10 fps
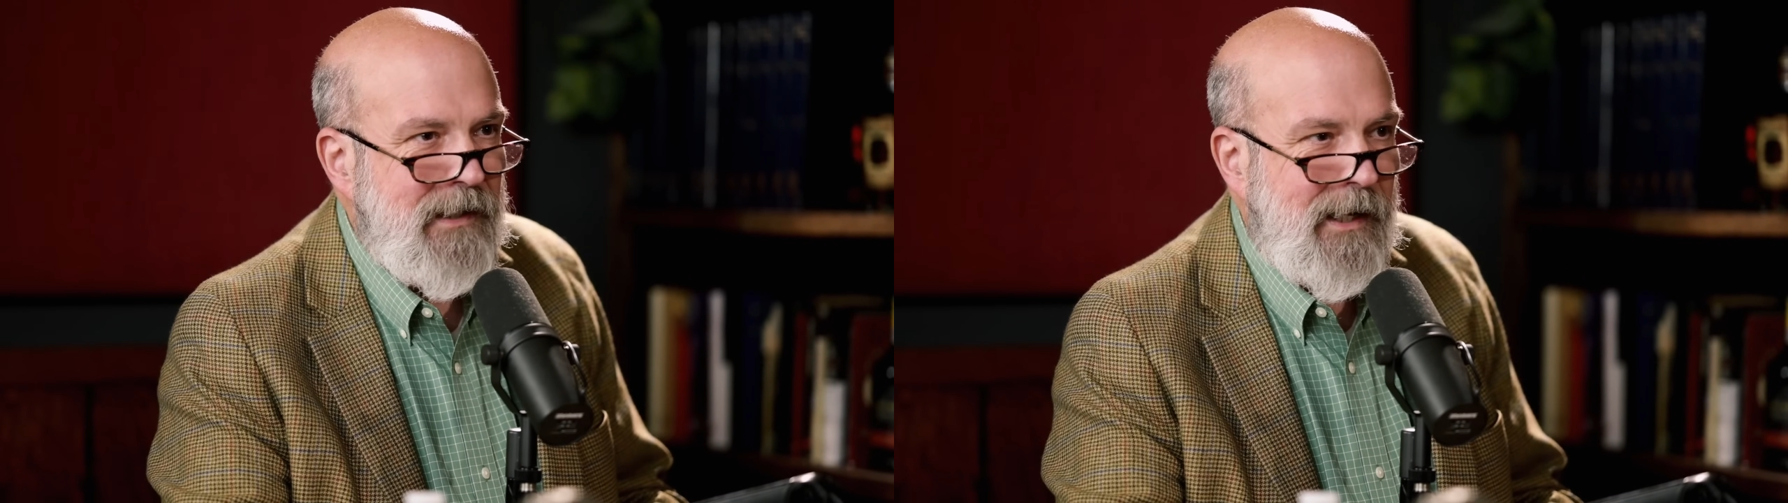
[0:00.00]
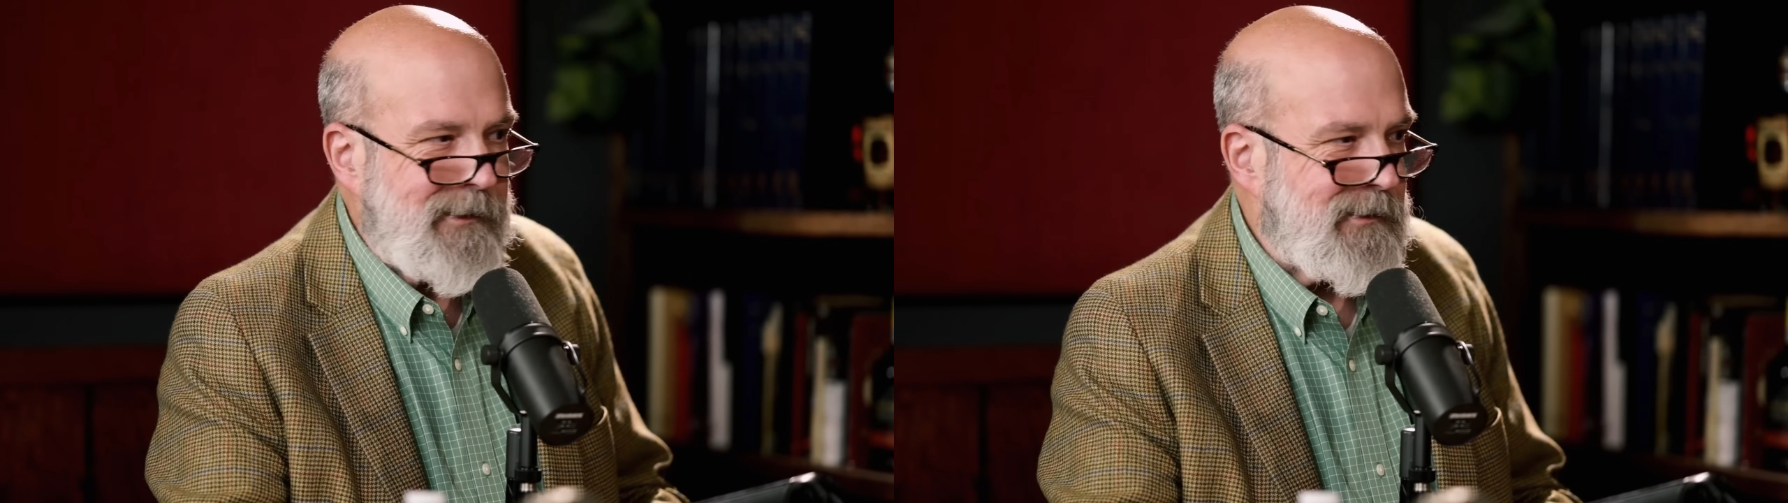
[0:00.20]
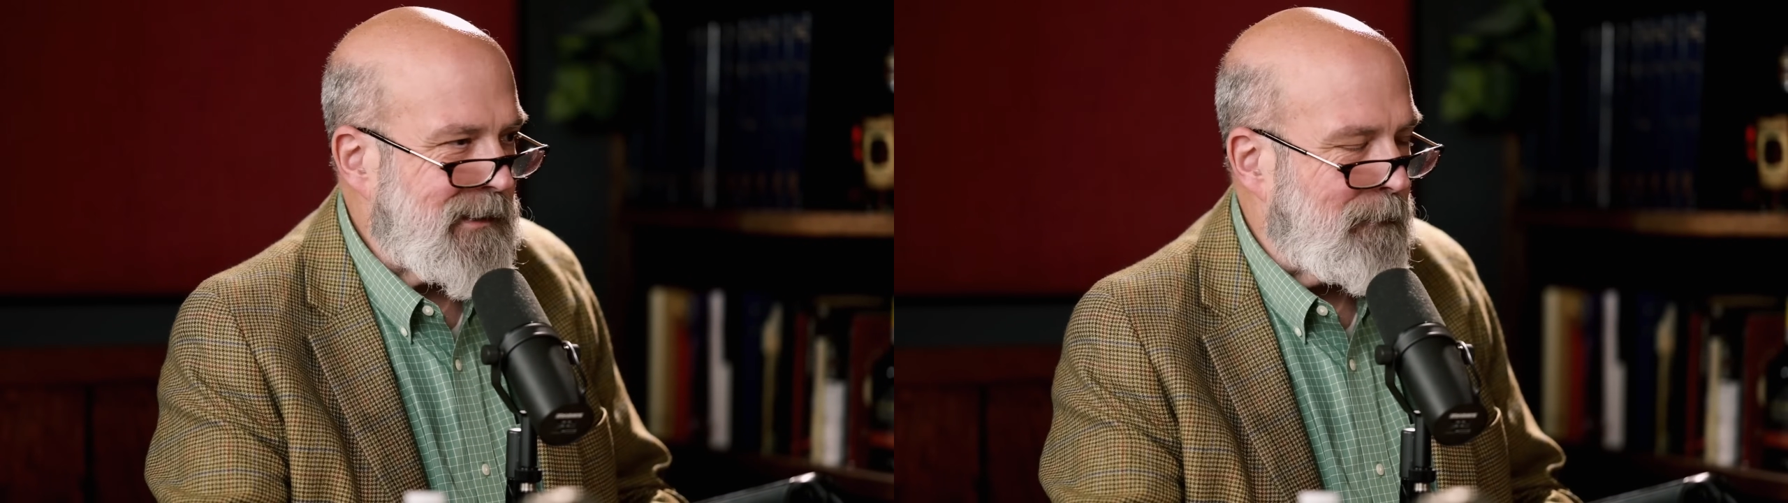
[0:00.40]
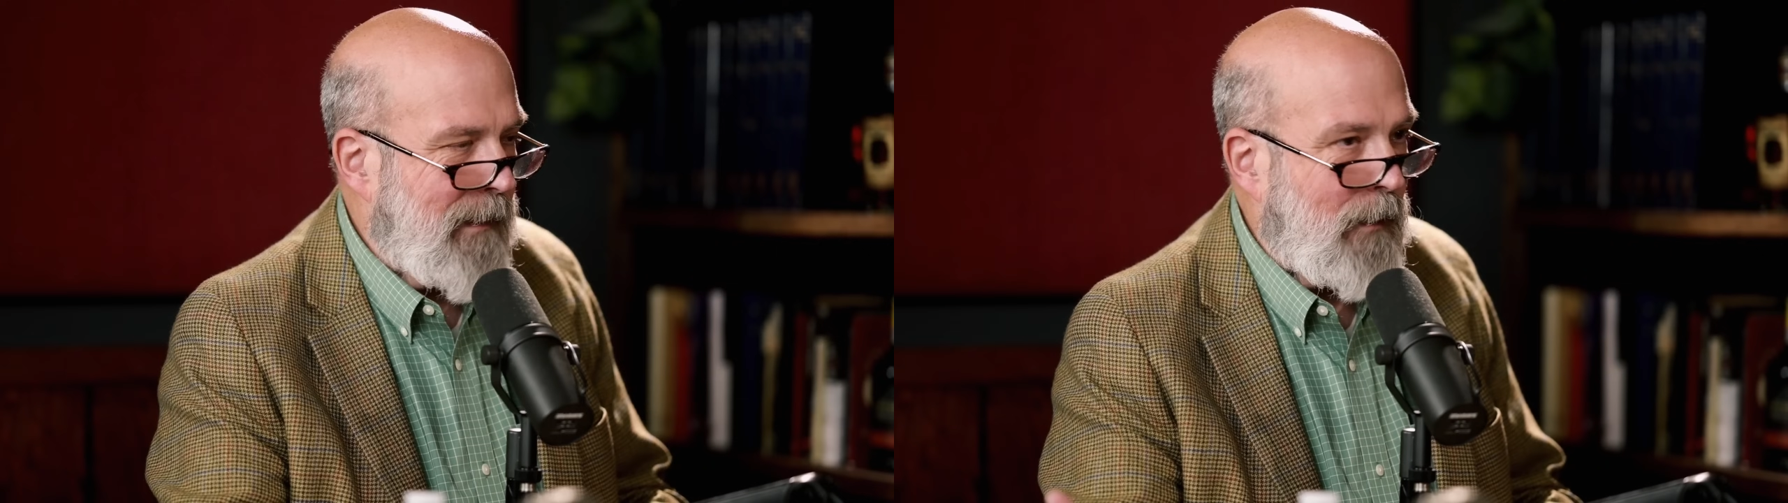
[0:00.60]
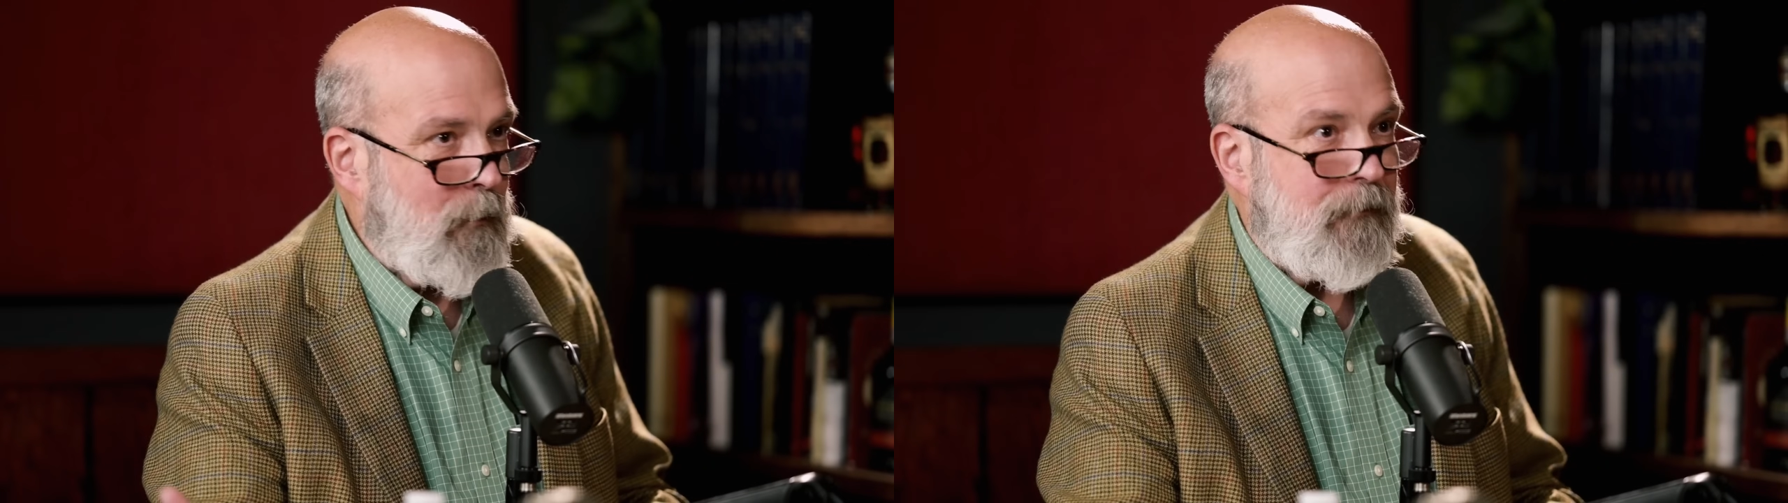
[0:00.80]
I just got
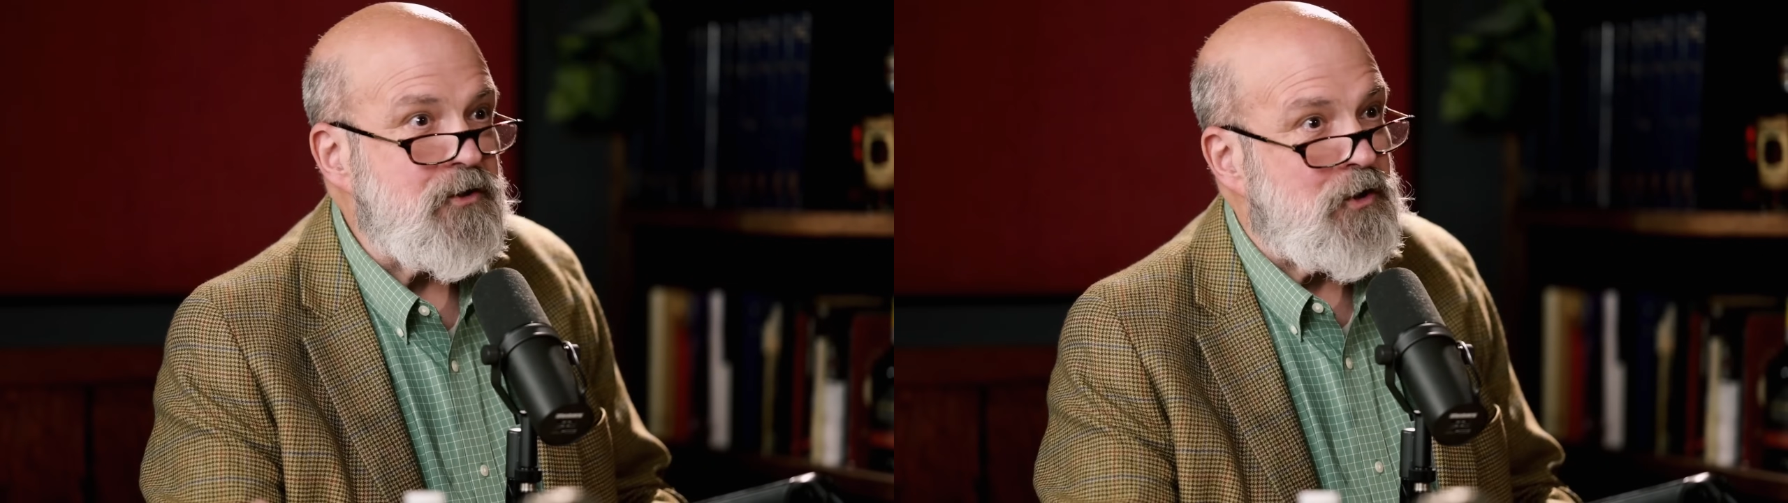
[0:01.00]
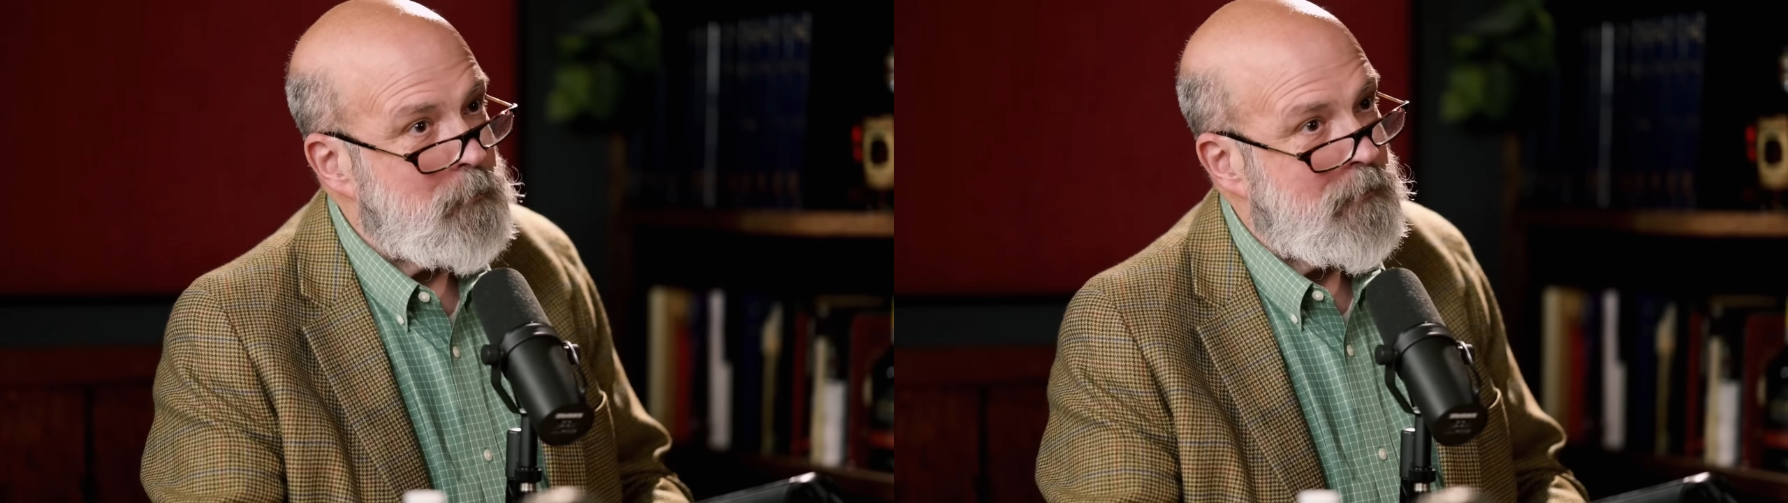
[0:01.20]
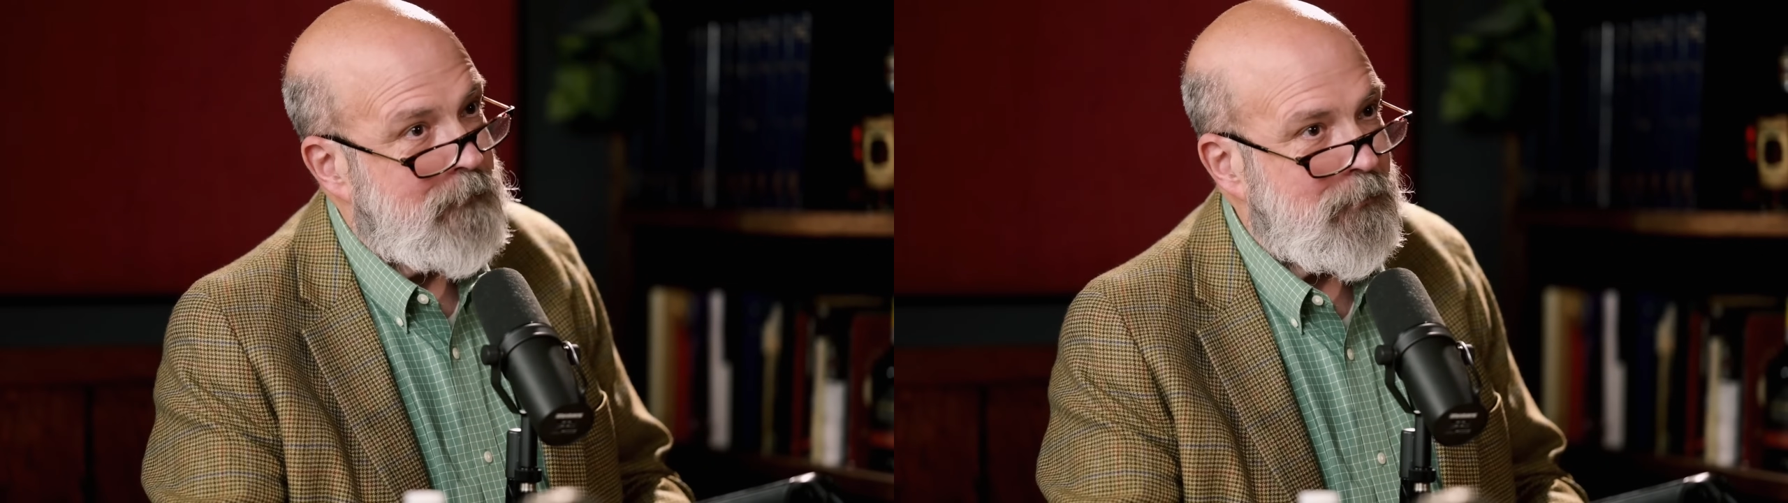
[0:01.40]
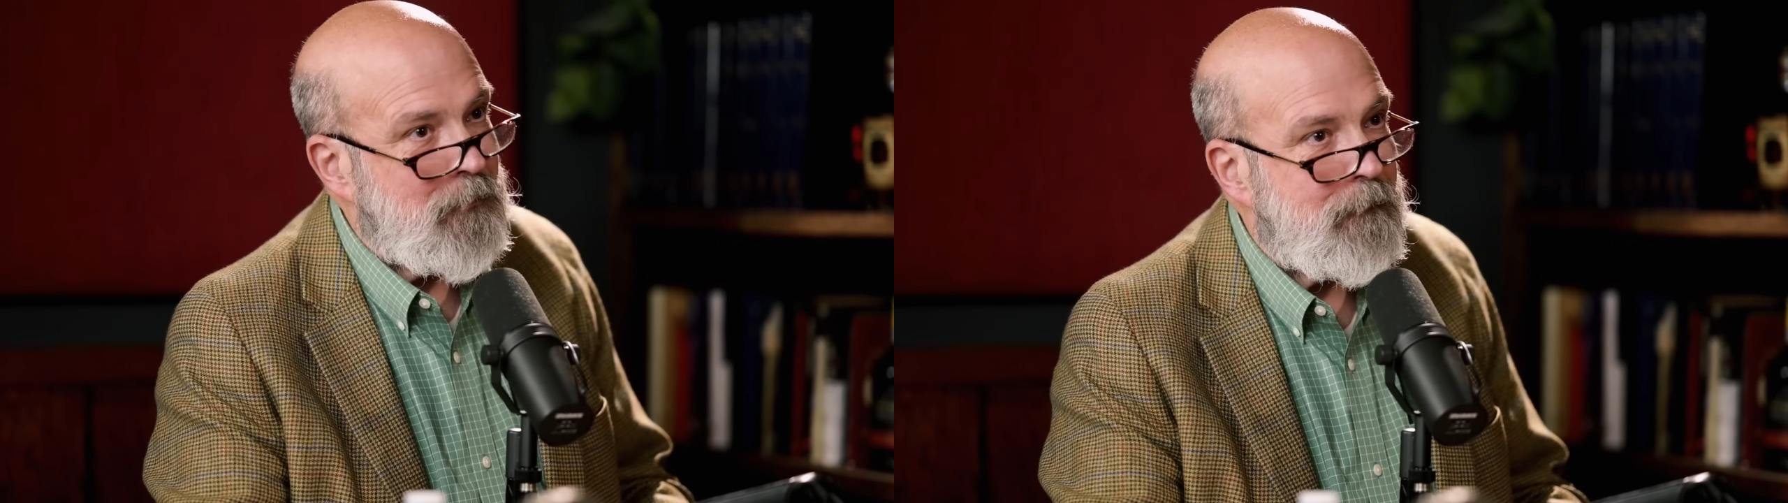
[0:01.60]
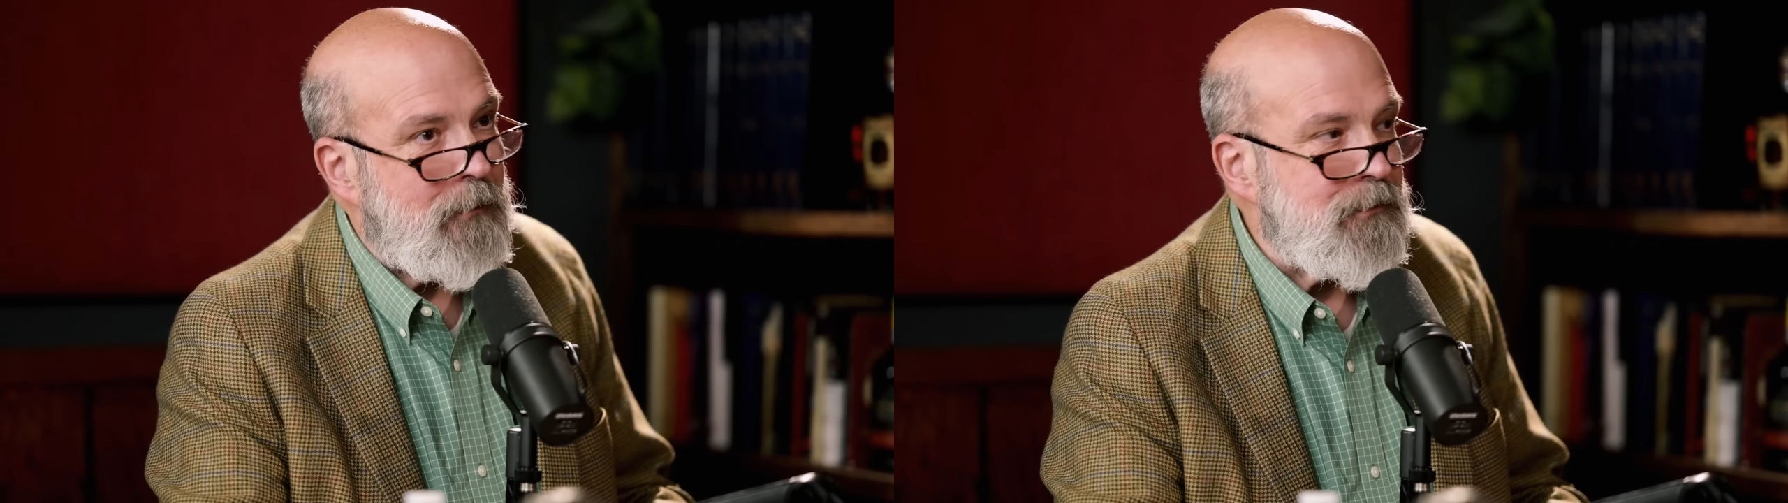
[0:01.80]
back with Steubenville
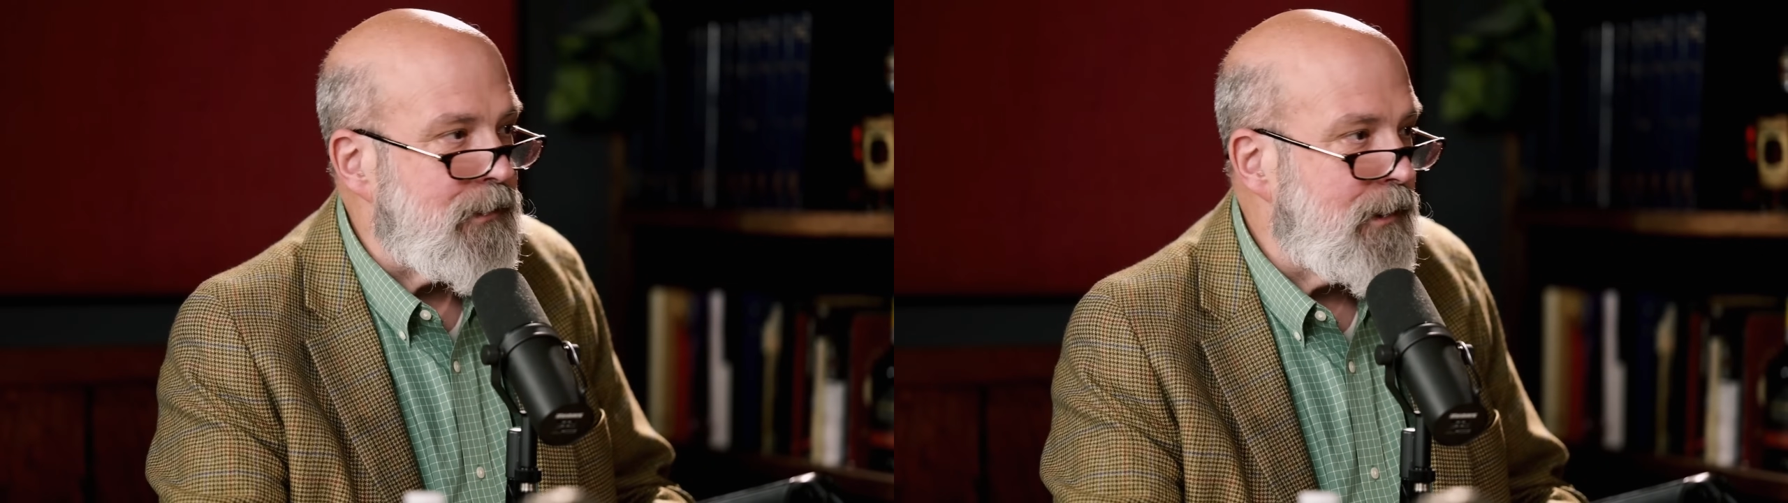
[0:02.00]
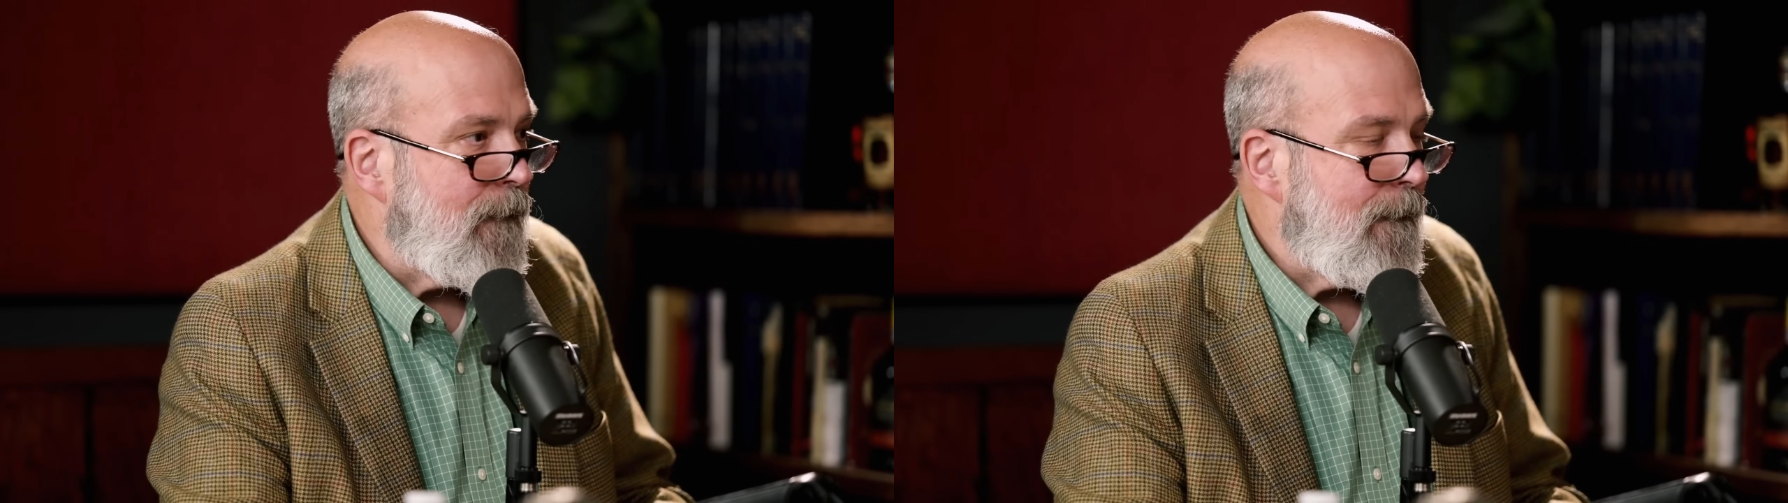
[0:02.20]
University,